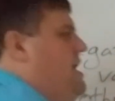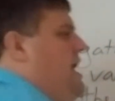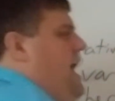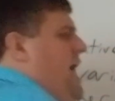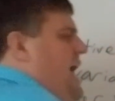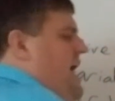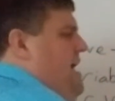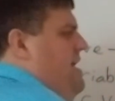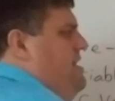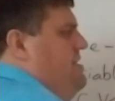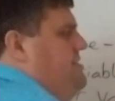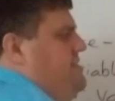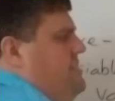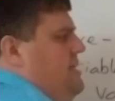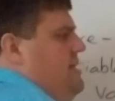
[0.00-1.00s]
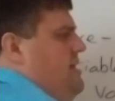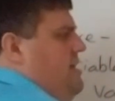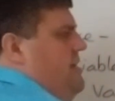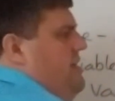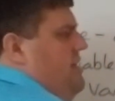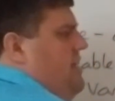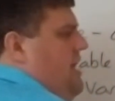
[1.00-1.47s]
as
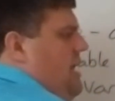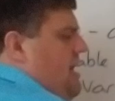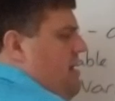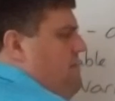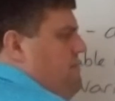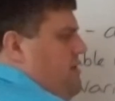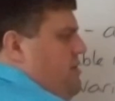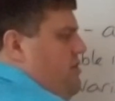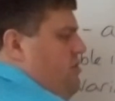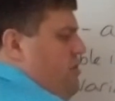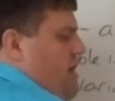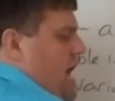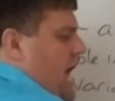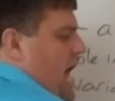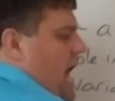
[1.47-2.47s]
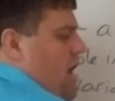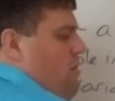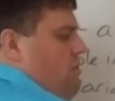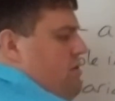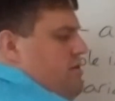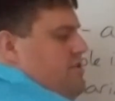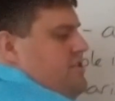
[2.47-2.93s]
um, your
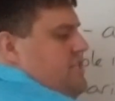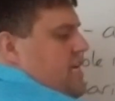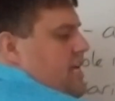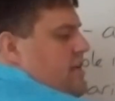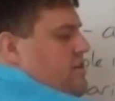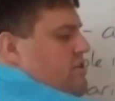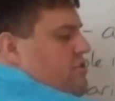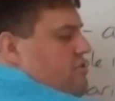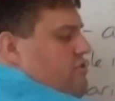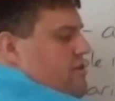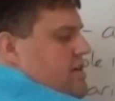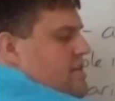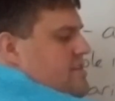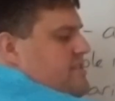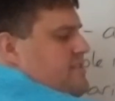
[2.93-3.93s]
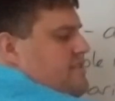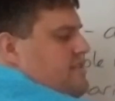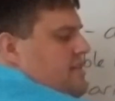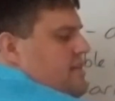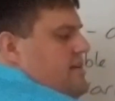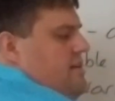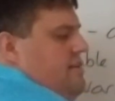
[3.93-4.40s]
hours
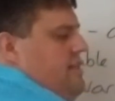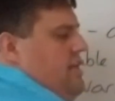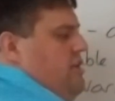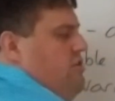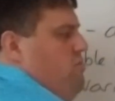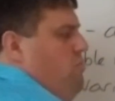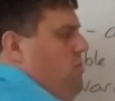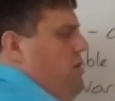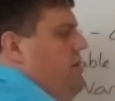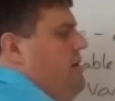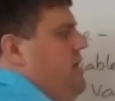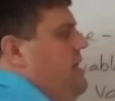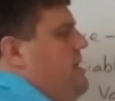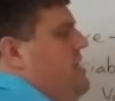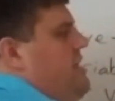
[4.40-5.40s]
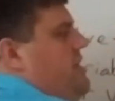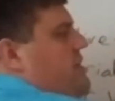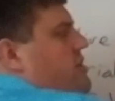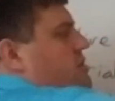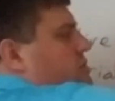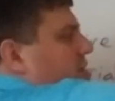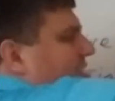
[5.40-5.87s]
increase that you work,
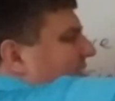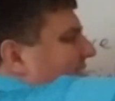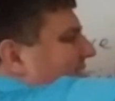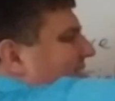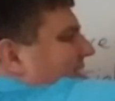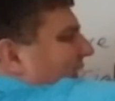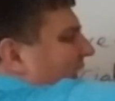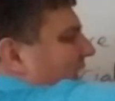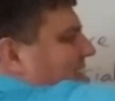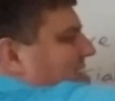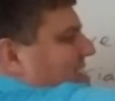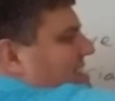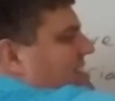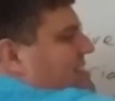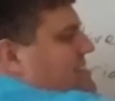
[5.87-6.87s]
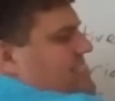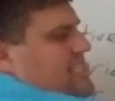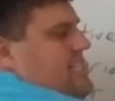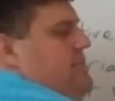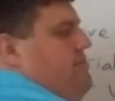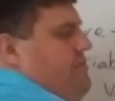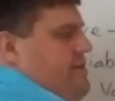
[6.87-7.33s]
your debt
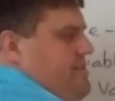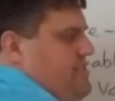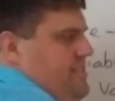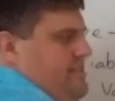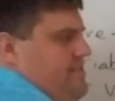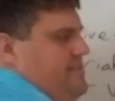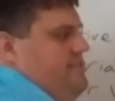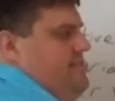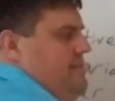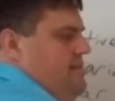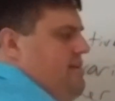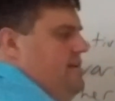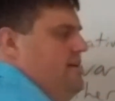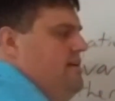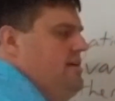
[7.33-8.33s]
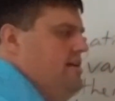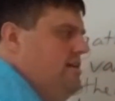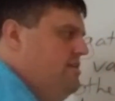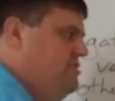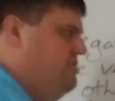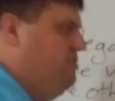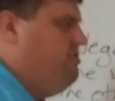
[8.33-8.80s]
decreases.
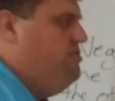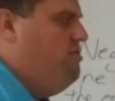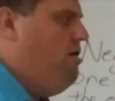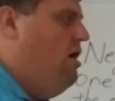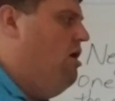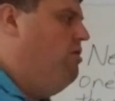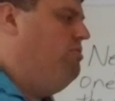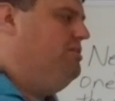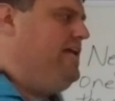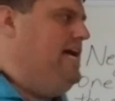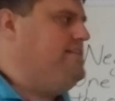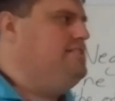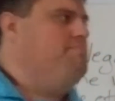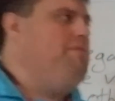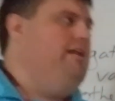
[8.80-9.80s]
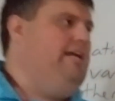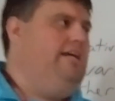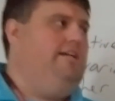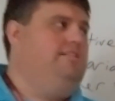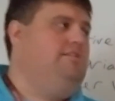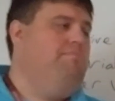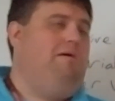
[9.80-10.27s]
So you owe less
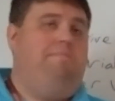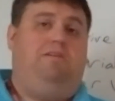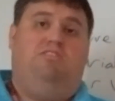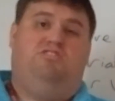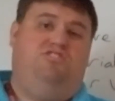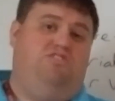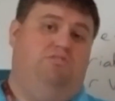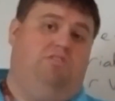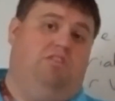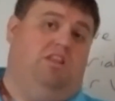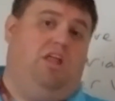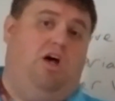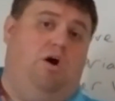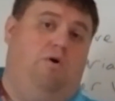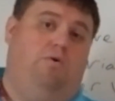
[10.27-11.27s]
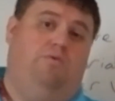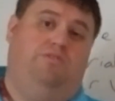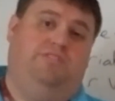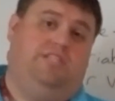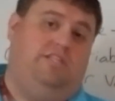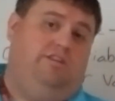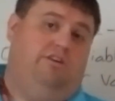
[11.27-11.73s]
money to maybe your student
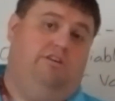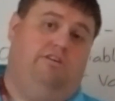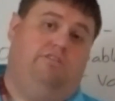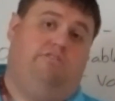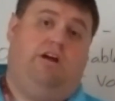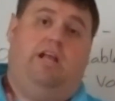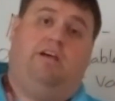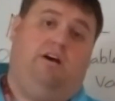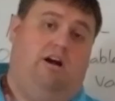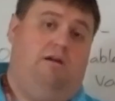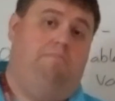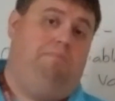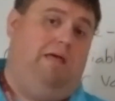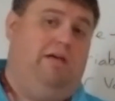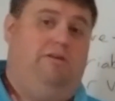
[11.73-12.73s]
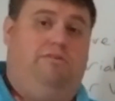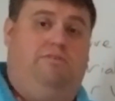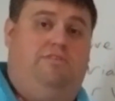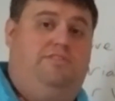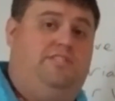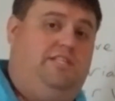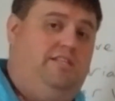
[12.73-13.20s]
loans and your credit card
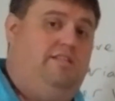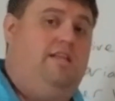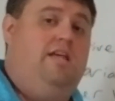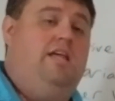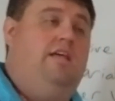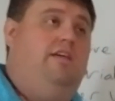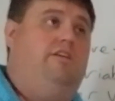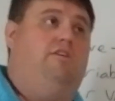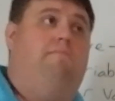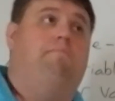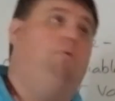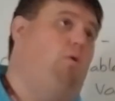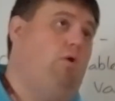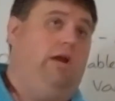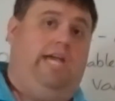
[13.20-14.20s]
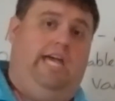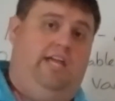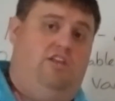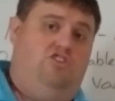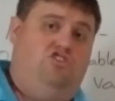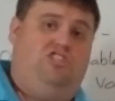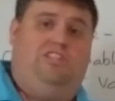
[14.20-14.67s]
bills and your
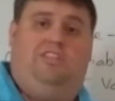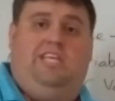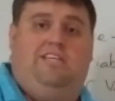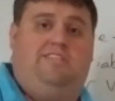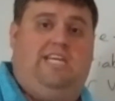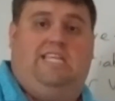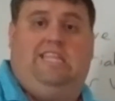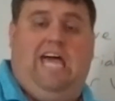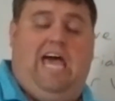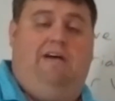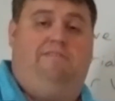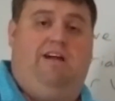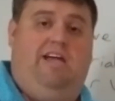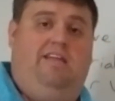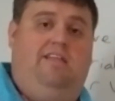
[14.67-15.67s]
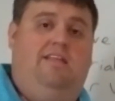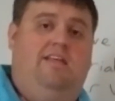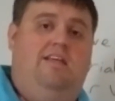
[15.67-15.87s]
mortgage and things like that, right?